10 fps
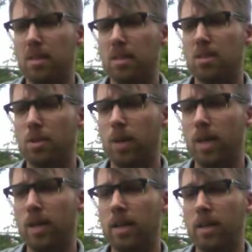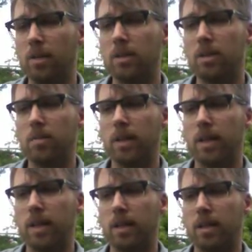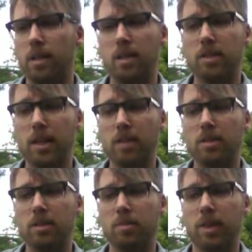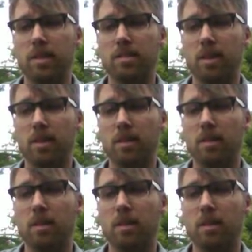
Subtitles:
So I looked at my dad and I challenged him and I said,